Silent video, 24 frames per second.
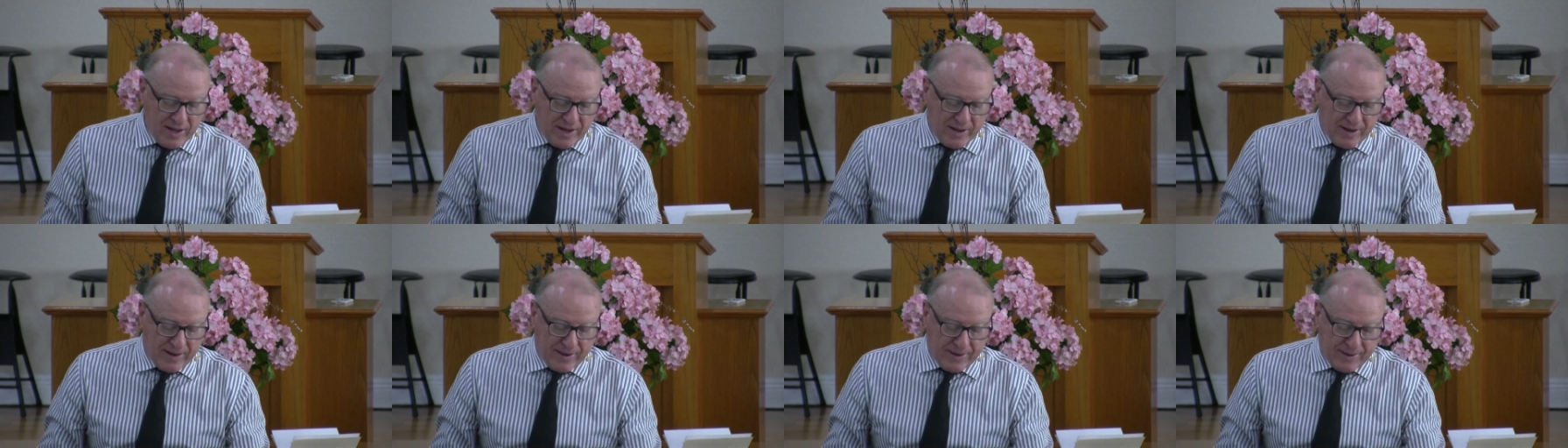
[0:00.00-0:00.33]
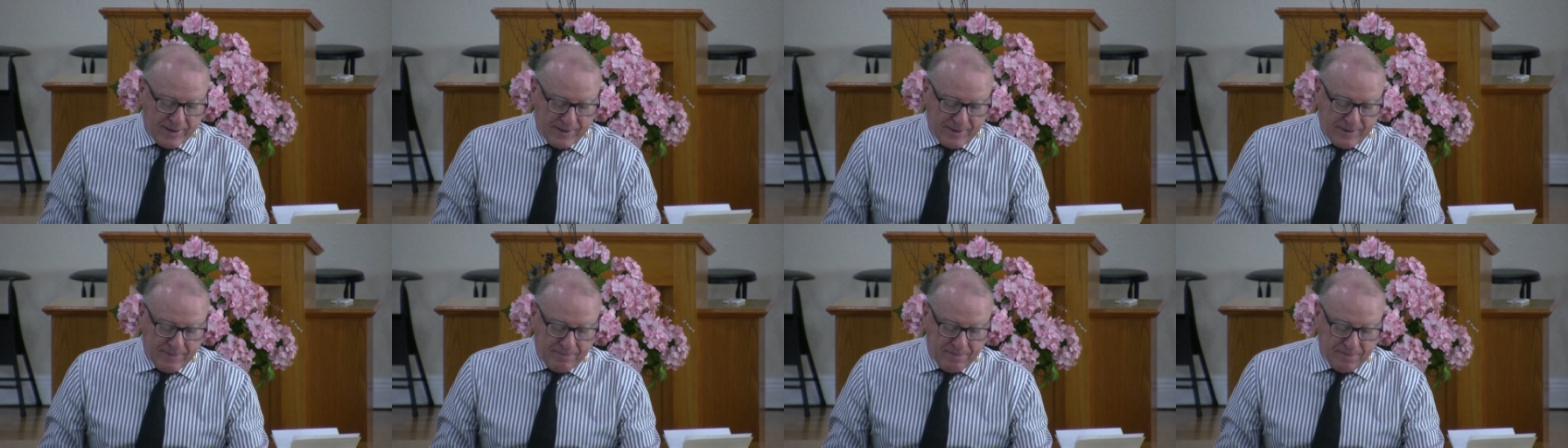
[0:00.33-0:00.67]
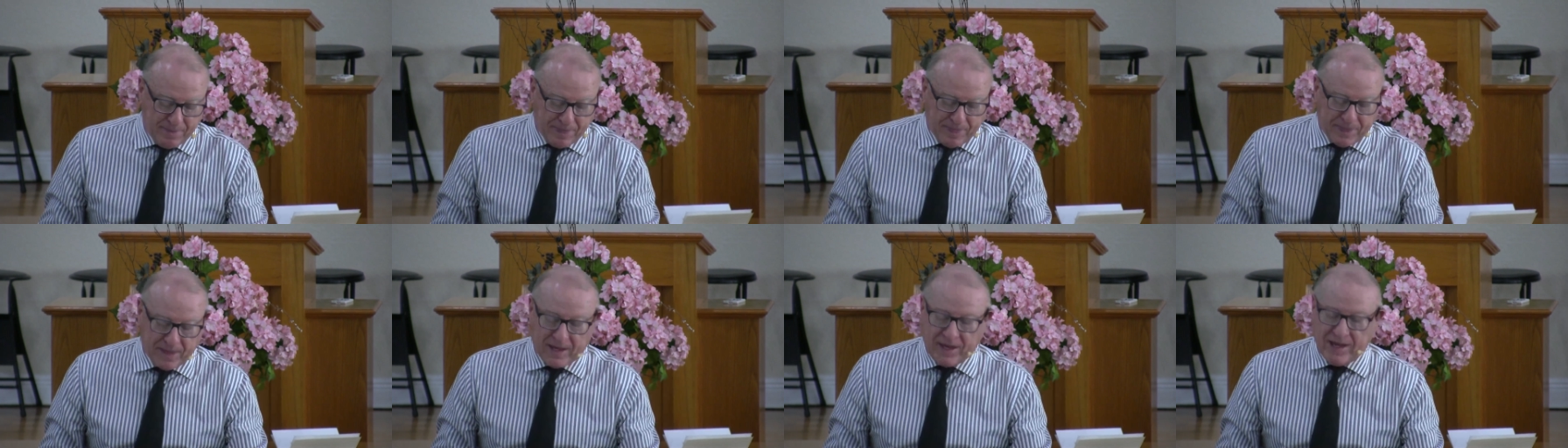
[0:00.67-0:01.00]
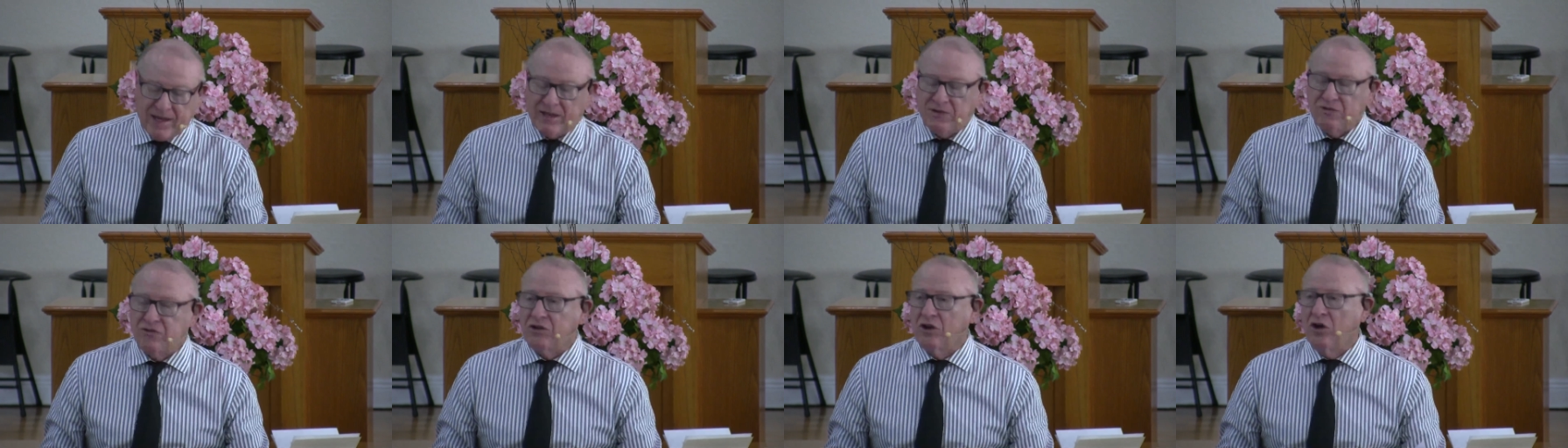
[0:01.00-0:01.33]
Um,
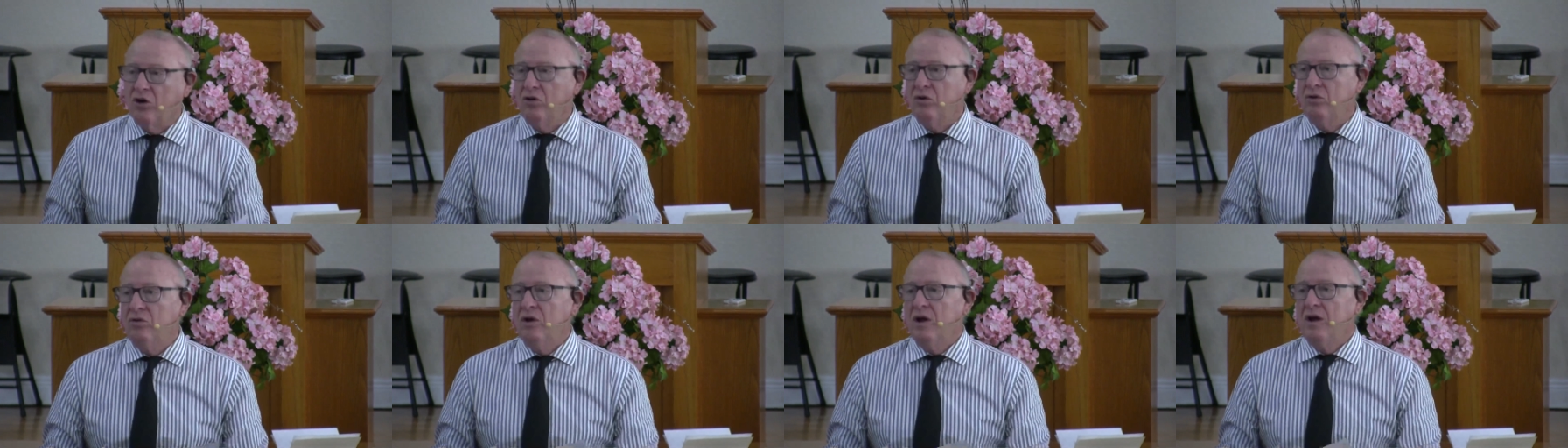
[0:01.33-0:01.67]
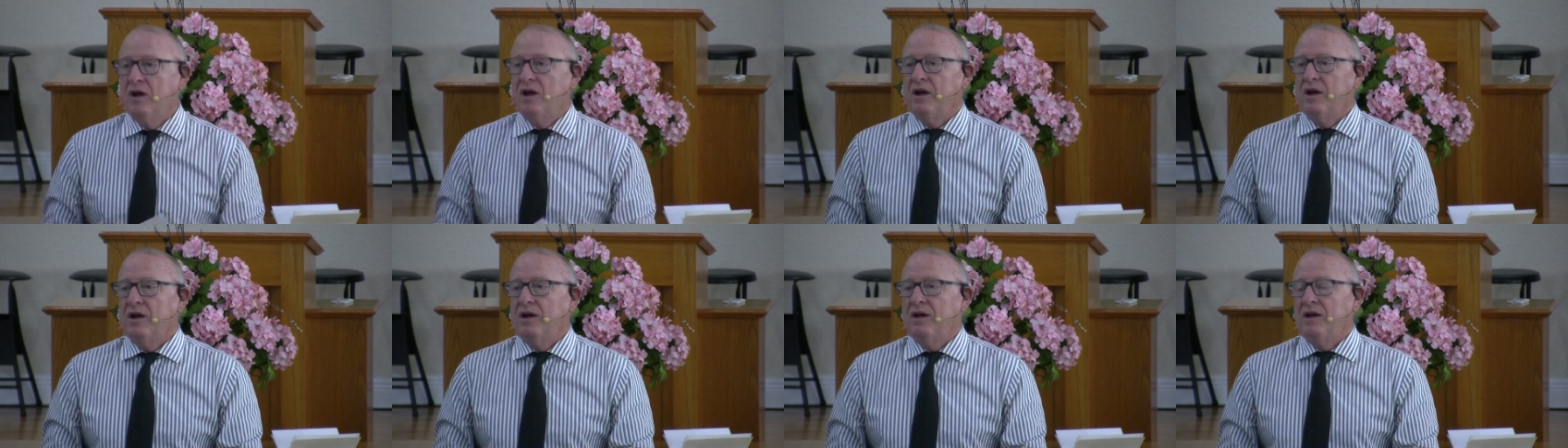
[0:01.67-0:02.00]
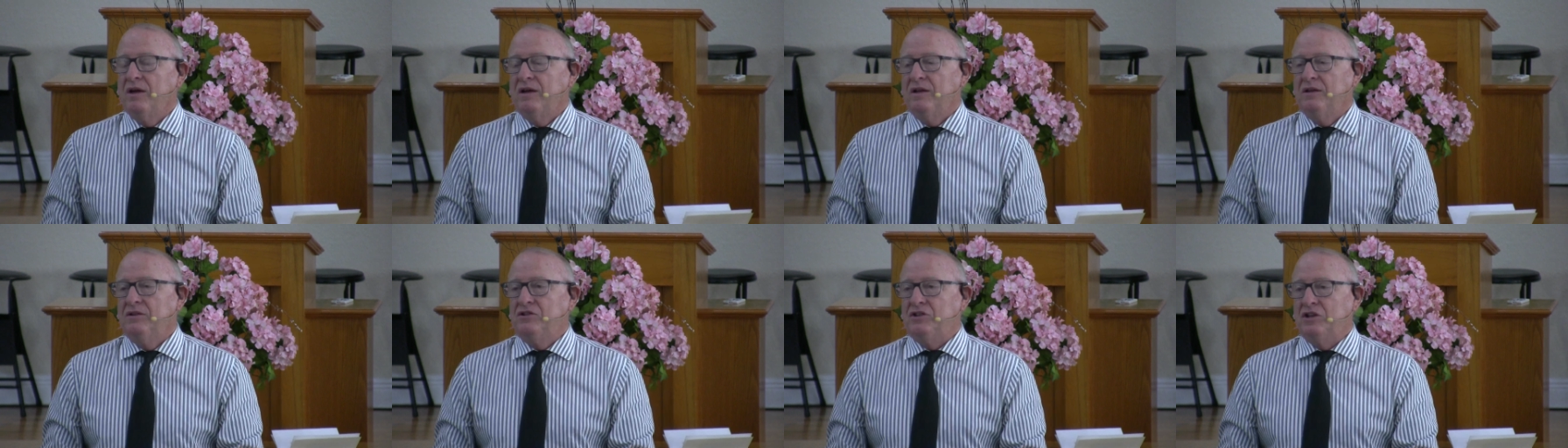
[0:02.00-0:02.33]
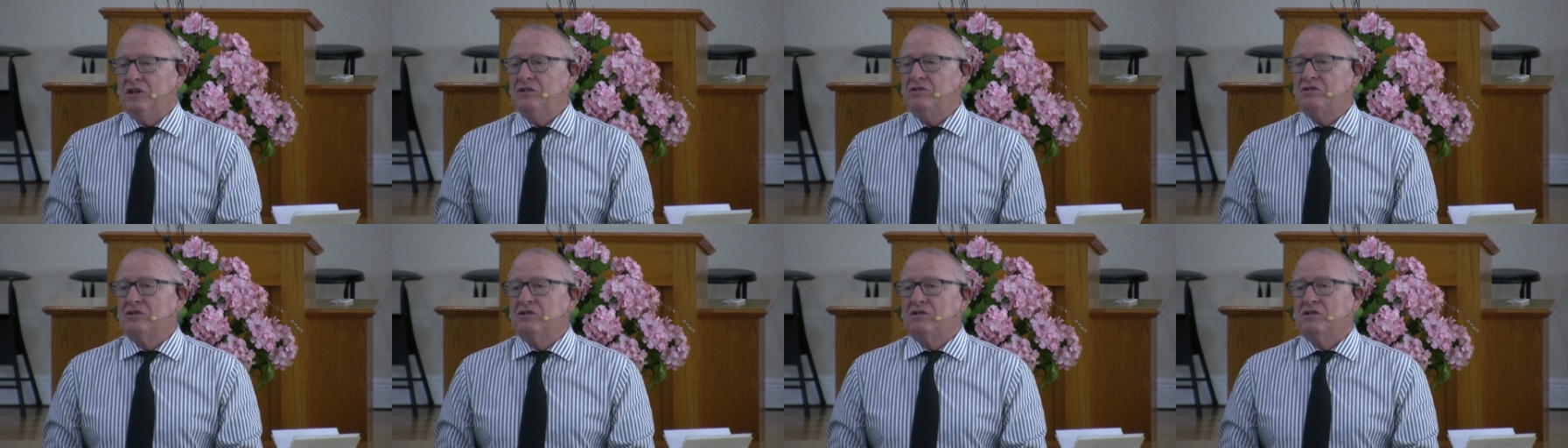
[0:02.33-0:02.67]
and so
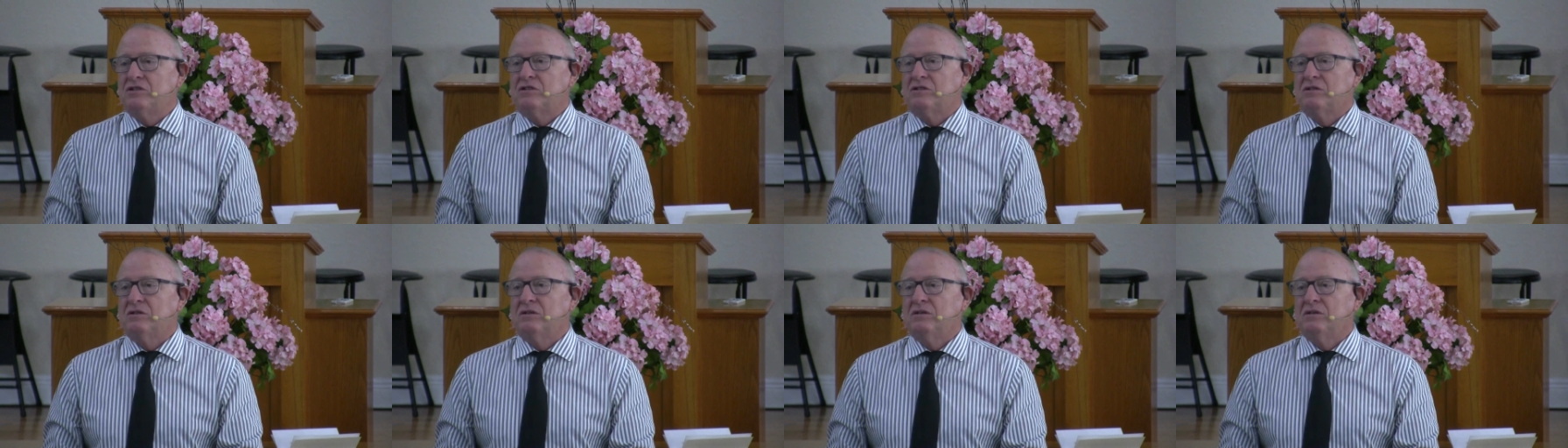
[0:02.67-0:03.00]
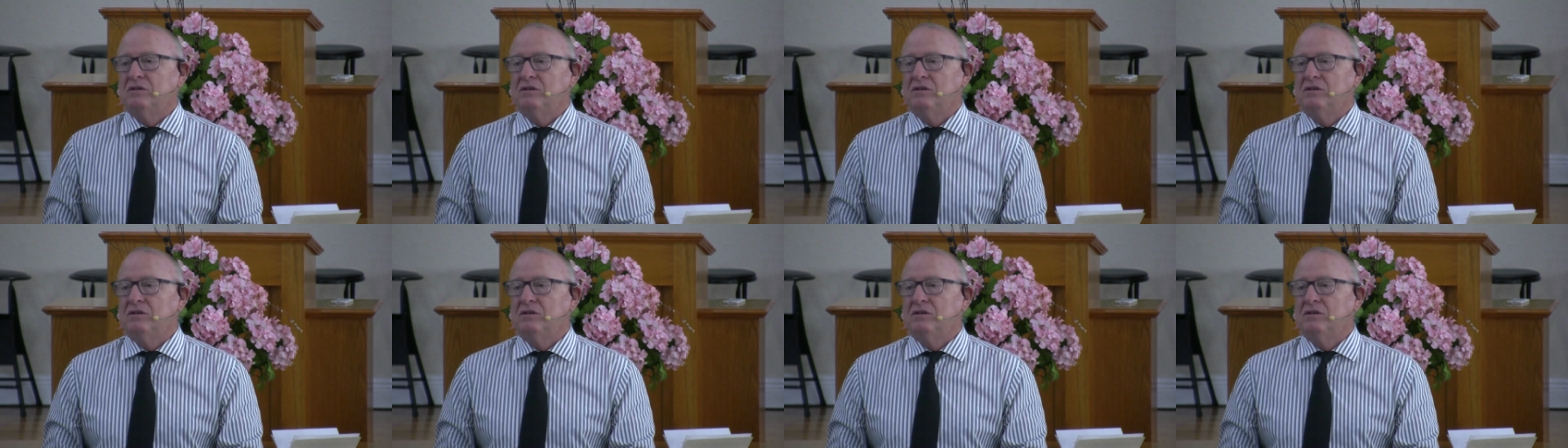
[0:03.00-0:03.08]
Jesus